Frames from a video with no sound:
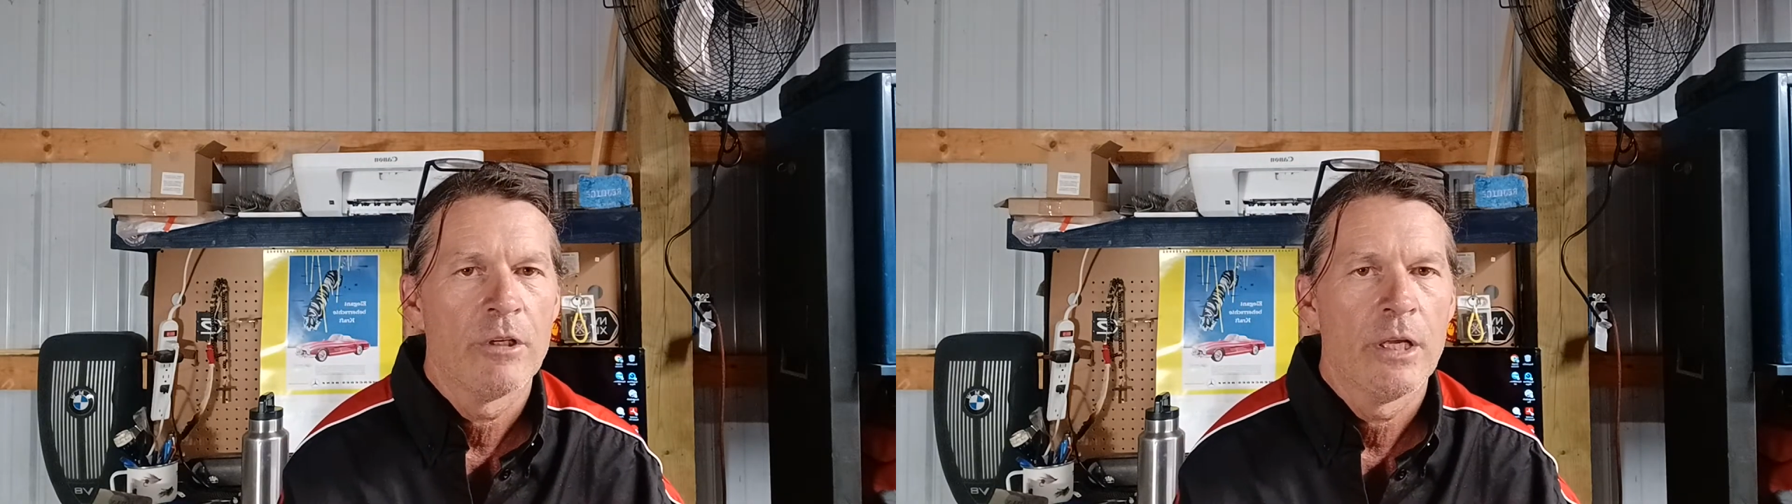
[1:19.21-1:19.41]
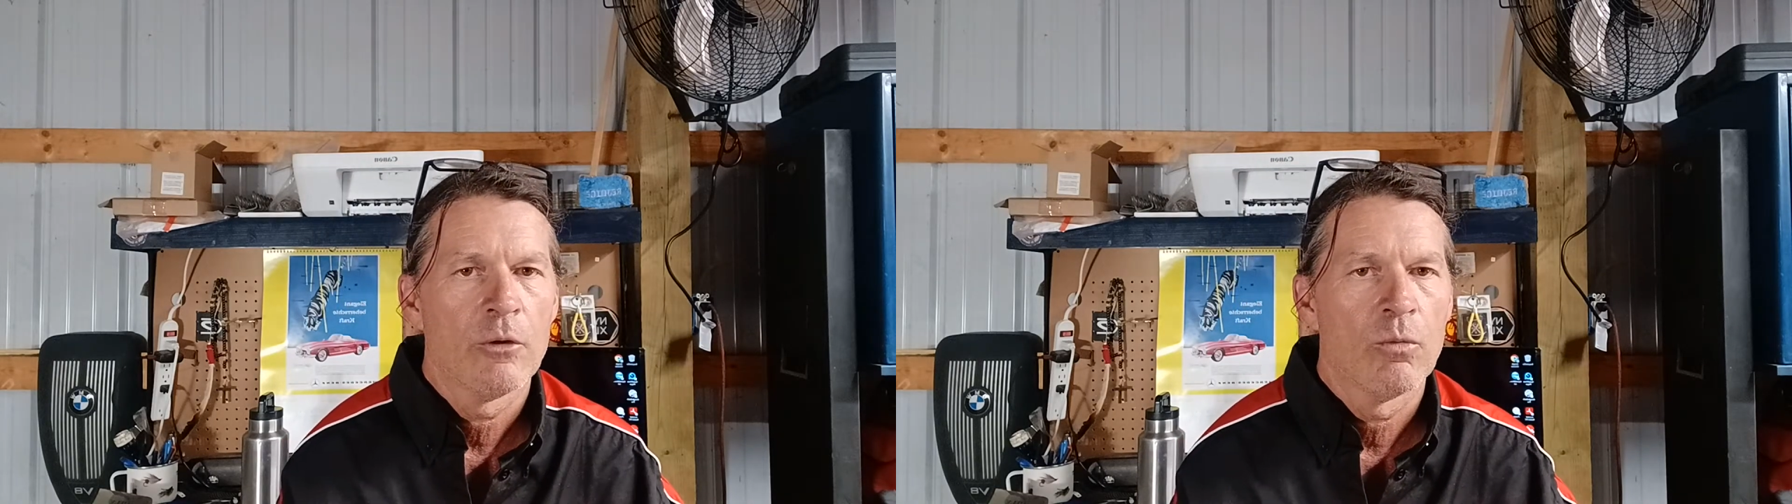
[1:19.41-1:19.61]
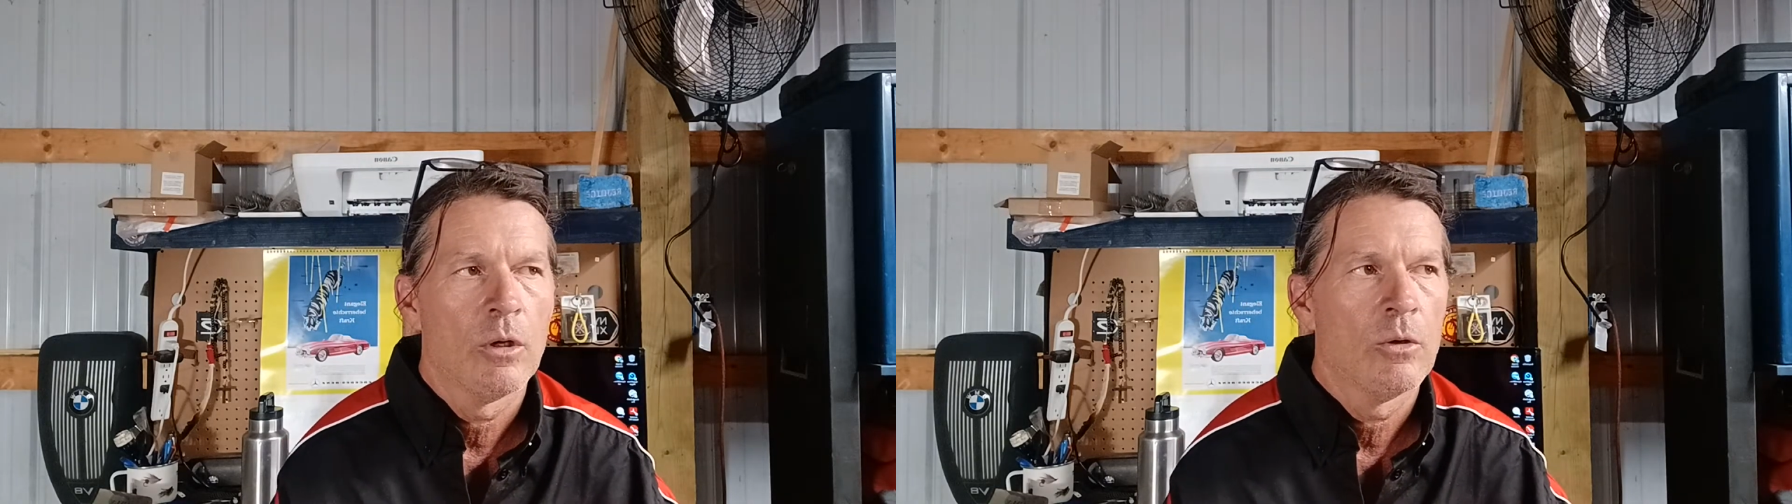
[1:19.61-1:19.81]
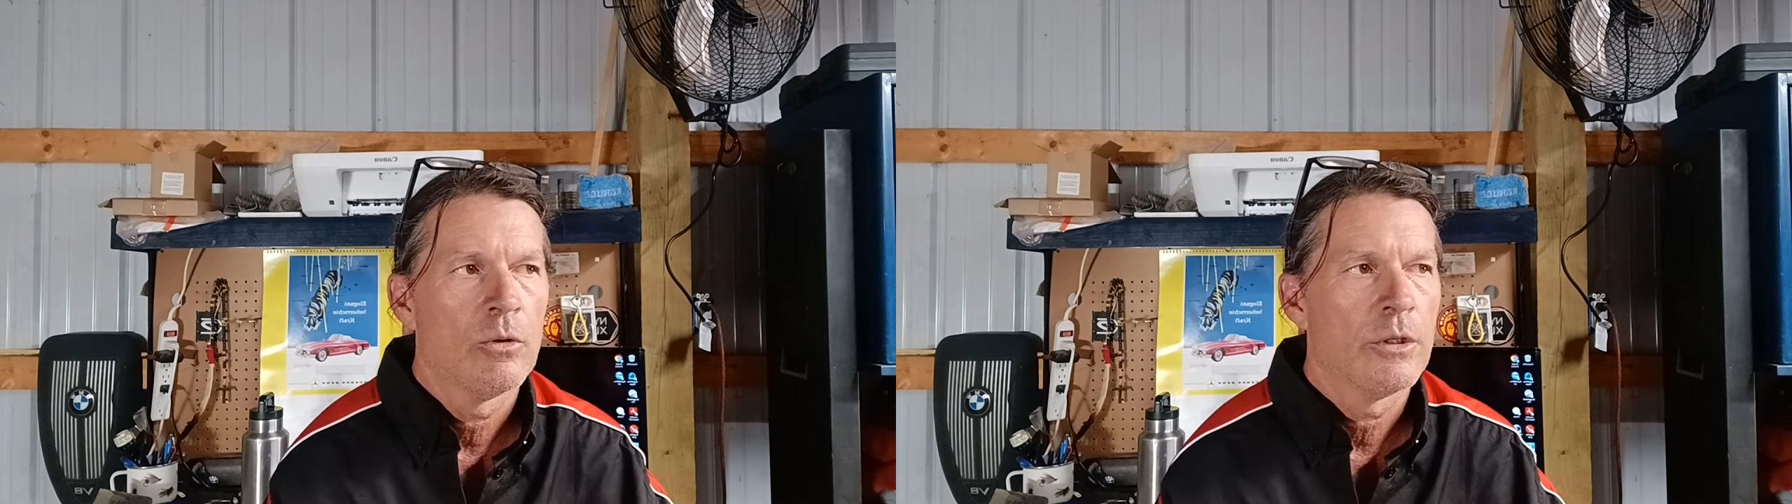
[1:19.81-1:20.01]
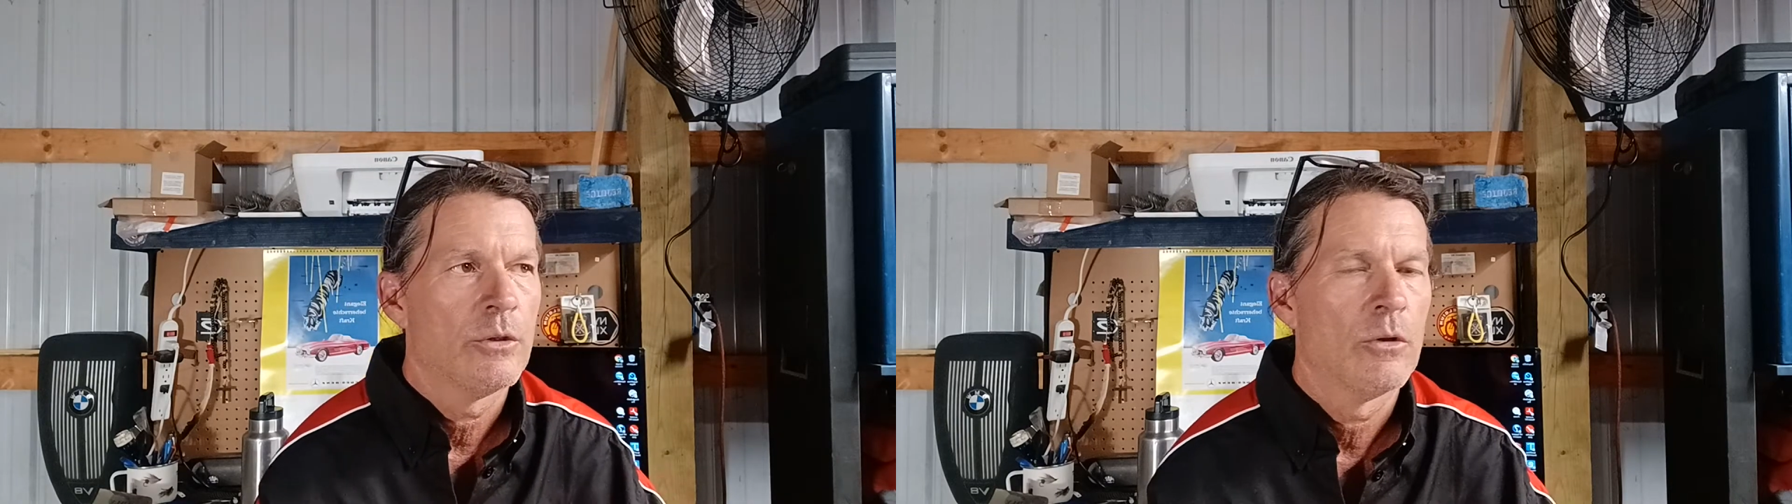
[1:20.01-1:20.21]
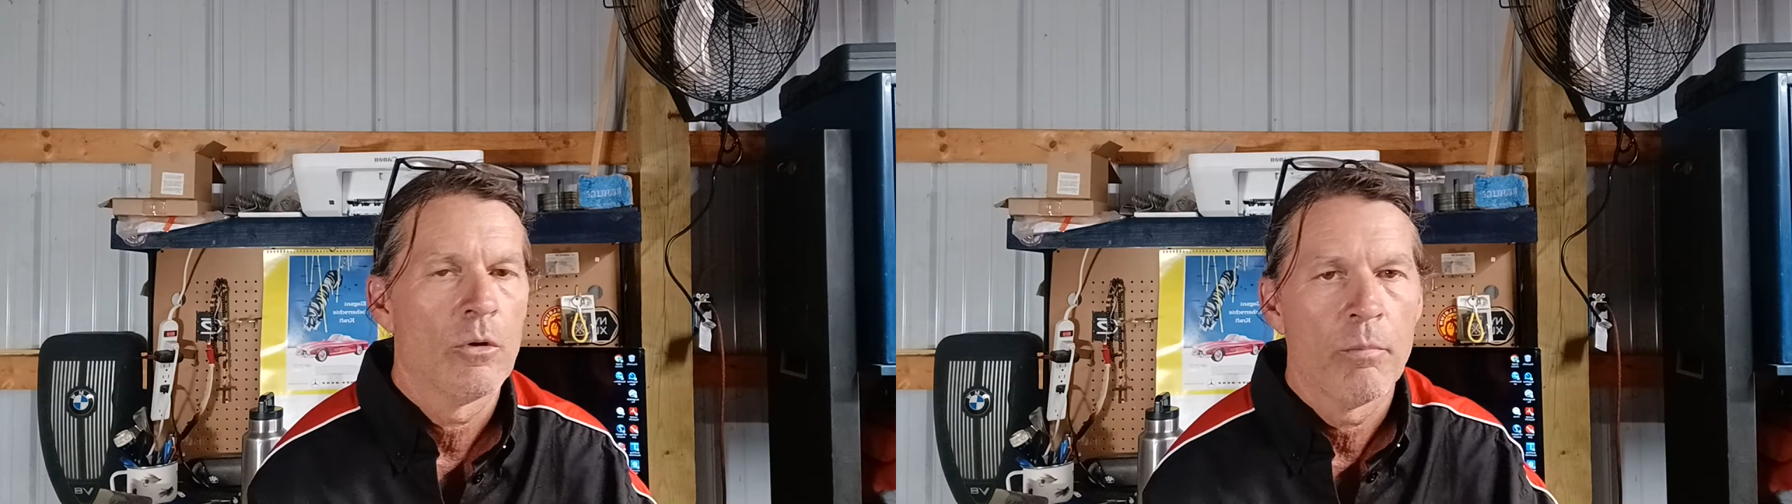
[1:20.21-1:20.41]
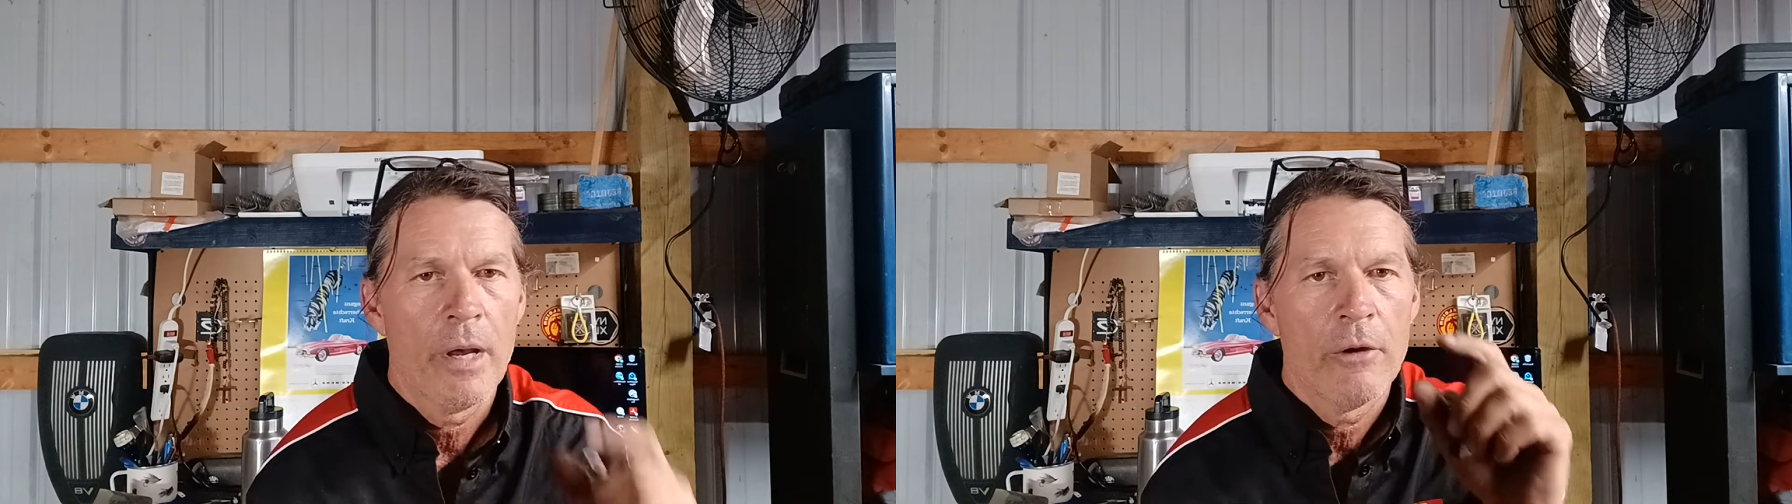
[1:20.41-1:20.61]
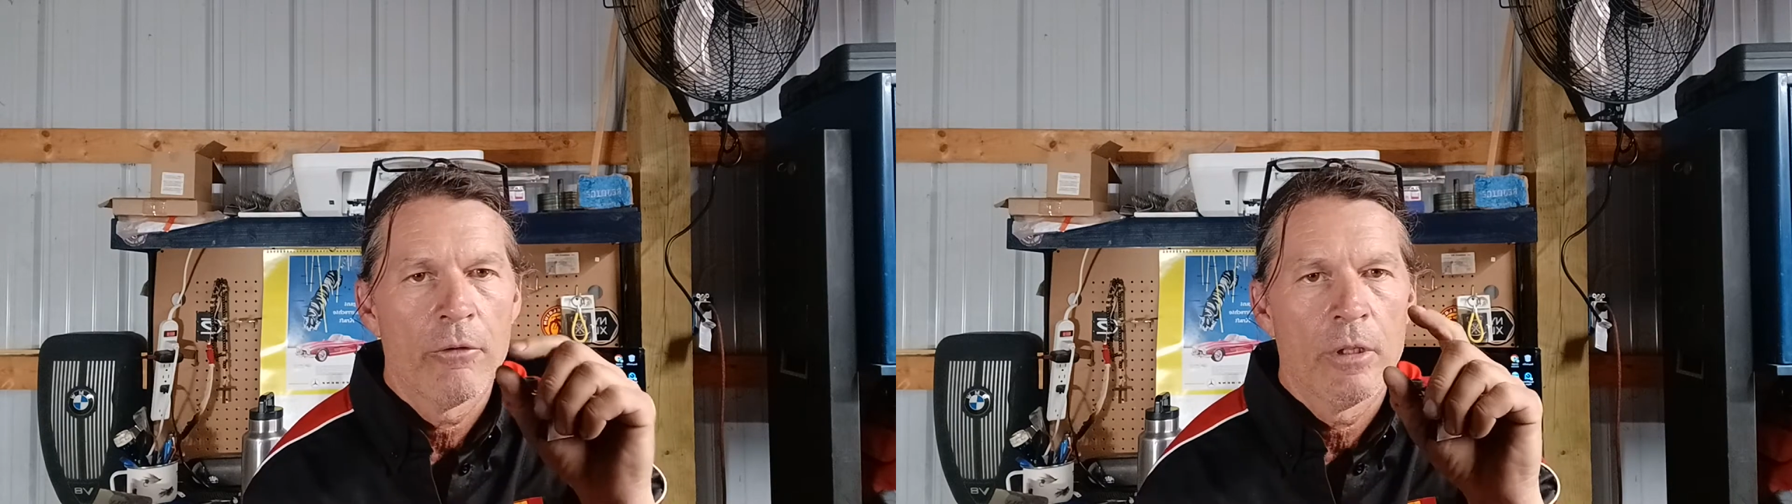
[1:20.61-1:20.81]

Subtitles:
down the road and your little battery